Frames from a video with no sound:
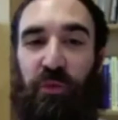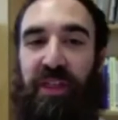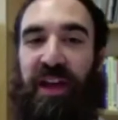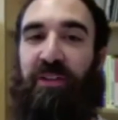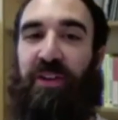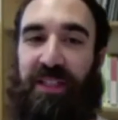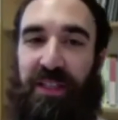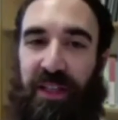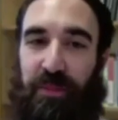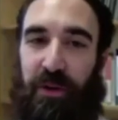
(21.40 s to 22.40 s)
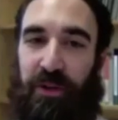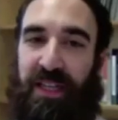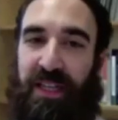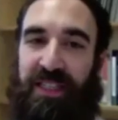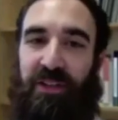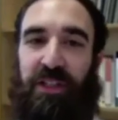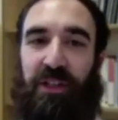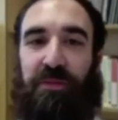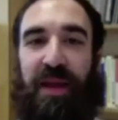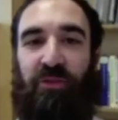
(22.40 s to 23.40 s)
with Iris, the podcast series
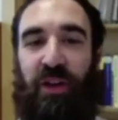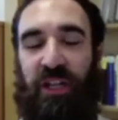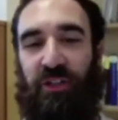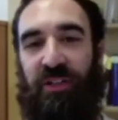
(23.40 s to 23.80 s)
on migration,